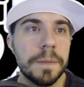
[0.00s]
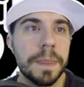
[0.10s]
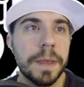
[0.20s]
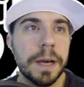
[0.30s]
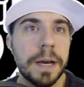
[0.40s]

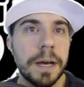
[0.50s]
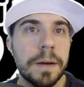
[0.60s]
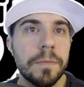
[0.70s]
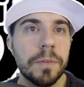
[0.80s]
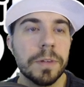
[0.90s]

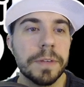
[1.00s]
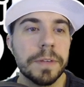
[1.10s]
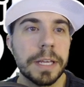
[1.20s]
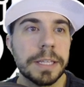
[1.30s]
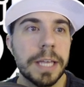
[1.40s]
We'll leave
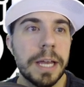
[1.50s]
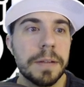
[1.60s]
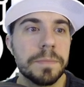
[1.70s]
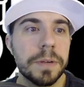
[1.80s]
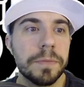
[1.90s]
it like
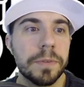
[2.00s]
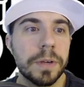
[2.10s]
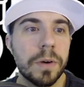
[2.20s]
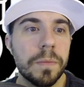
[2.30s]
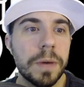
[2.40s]
that. But if we
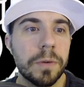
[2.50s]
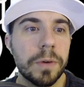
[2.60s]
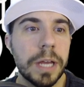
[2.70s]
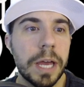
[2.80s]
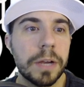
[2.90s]
go mono
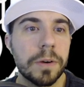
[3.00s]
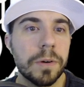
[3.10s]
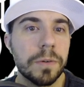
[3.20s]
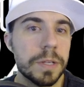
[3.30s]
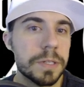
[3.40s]
white
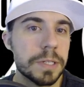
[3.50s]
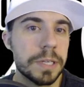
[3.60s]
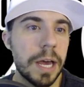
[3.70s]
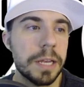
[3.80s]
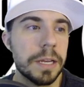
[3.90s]
aggro, this has
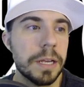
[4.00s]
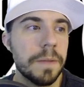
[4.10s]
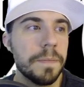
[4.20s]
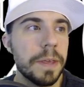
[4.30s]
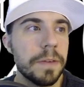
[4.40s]
got
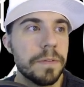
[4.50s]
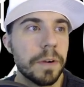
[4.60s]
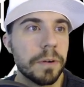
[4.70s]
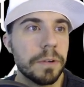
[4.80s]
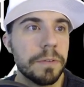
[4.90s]
a
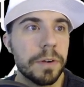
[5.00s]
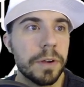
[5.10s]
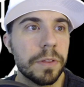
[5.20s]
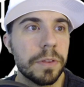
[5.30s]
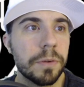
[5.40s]
very, very
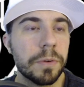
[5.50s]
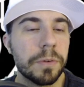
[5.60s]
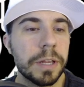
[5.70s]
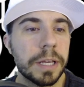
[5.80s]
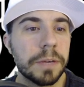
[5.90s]
healthy win
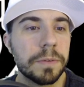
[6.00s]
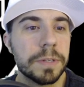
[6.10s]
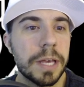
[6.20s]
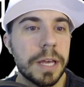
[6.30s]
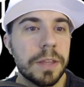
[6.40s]
rate, like we
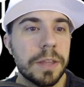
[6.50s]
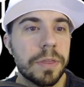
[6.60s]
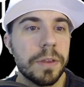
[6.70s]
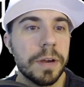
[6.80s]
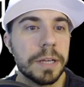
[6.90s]
said,
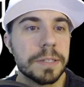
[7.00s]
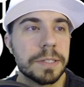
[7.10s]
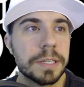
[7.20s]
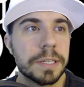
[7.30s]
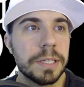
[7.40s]

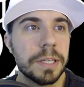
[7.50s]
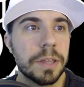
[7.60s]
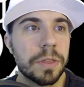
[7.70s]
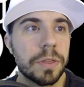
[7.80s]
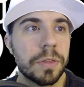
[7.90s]
60
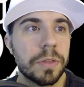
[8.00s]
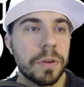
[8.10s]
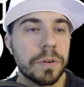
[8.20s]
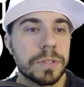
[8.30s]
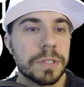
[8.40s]

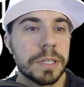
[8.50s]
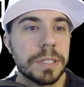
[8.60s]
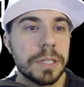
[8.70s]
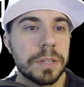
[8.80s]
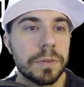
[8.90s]
or
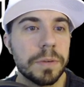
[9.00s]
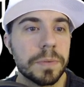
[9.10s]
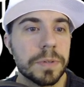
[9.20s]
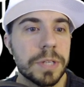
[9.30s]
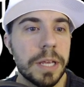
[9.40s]

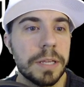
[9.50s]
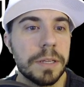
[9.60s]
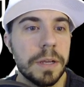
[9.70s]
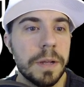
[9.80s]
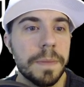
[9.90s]

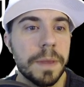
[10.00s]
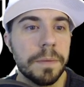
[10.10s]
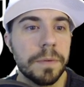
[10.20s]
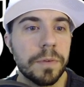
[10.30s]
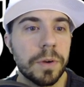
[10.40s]
63%.
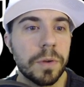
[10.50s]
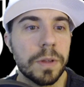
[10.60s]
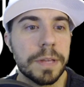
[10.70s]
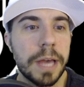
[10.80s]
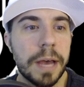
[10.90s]
If we go to
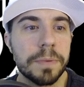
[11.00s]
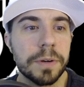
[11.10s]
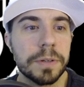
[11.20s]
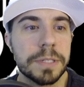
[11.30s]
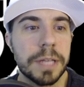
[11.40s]
the top
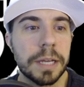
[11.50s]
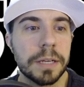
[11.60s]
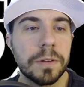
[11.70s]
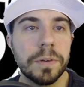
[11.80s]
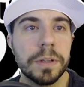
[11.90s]
here, it's not
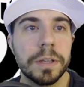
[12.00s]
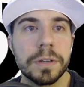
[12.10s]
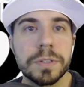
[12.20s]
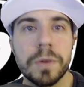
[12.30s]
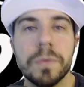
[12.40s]
included in
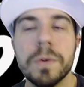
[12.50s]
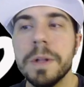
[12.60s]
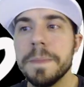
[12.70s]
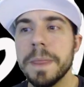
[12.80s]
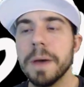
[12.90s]
there. So
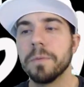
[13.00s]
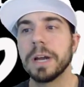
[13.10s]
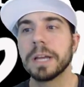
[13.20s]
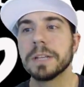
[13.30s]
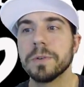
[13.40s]
we're
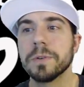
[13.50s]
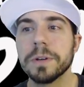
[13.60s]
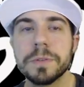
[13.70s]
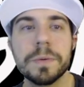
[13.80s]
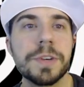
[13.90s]
not going to screw
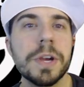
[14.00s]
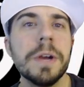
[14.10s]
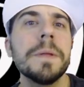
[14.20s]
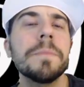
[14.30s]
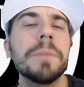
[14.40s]
around too much.
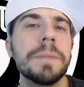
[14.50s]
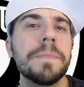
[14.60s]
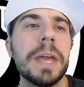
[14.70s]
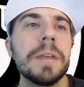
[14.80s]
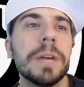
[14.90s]

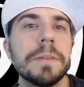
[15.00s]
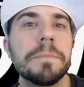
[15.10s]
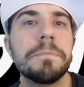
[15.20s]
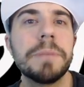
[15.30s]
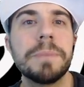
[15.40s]
But anyway,
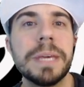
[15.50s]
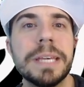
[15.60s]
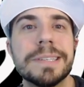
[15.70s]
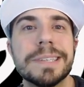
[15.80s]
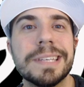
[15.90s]
big
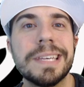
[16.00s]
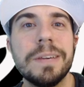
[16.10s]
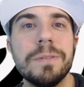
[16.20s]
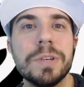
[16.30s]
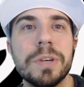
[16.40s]
piece,
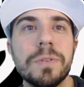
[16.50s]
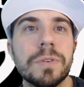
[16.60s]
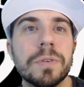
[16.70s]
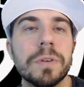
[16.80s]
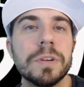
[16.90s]

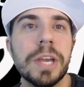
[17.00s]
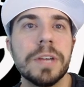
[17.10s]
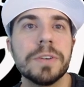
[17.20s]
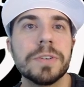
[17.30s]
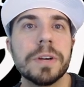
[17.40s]
huge
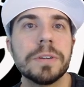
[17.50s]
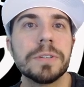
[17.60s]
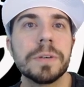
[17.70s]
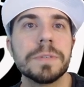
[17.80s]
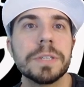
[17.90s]
change there in
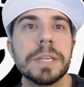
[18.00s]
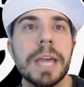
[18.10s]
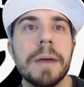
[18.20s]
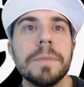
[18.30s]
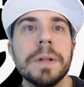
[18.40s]
terms of the
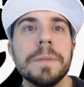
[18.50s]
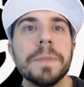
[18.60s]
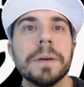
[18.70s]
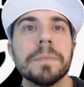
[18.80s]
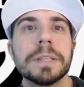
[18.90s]
gap.
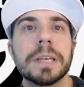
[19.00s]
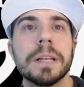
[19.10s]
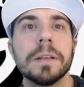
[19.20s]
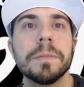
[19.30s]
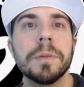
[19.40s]
Let's
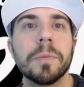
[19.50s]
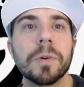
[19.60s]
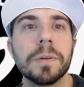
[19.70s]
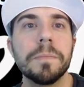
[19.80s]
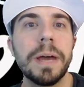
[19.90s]
get a little bit
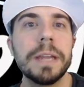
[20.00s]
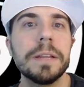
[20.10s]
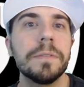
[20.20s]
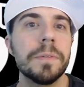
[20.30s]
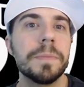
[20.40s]
more
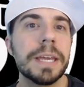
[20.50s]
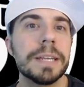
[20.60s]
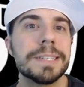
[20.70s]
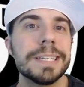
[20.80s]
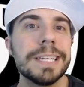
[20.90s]
competitive. We begin
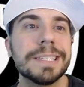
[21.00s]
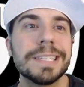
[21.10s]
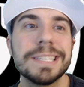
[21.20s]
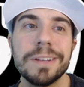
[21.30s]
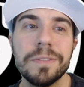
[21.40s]
to see it's
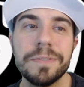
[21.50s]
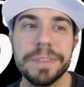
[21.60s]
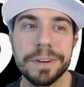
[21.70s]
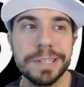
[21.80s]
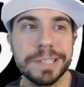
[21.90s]
still
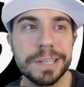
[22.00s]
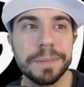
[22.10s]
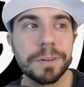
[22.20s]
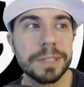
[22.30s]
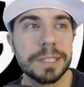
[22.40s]
fairly
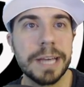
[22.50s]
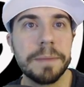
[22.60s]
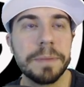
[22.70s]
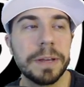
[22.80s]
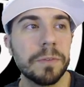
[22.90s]
similar at the
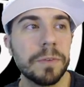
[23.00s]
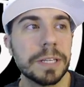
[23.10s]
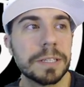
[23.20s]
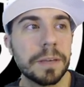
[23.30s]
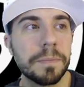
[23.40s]
top end when we
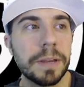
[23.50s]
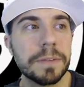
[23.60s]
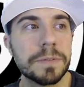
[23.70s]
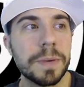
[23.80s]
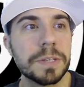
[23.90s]
get to
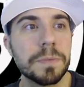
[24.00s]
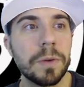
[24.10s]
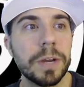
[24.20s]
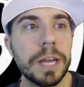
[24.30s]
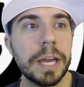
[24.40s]
competitive space.
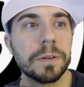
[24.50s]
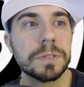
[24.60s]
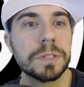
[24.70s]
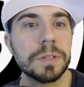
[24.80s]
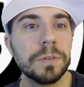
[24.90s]
Mono white
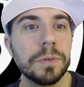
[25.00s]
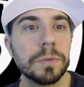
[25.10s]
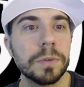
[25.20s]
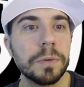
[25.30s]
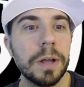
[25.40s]
aggro still
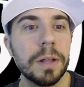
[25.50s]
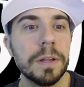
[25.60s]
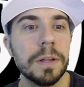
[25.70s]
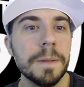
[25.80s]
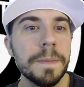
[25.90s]
doing really
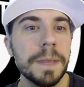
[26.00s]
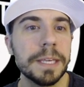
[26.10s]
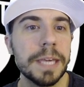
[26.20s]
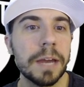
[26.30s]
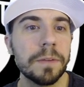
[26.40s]
well.
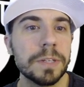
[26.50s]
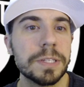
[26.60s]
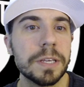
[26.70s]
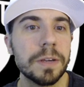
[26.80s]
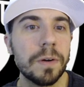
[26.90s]
Again, we
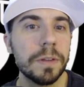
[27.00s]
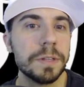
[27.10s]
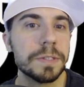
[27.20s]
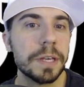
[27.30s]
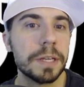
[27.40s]
see all
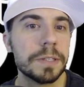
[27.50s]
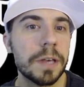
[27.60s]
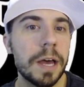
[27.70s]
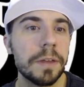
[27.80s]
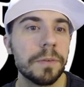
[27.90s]
these things.
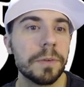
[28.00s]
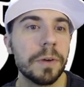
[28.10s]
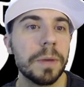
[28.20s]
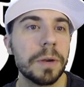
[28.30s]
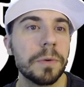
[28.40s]
There we
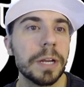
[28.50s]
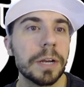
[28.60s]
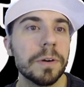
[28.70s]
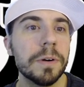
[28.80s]
go, mono white aggro.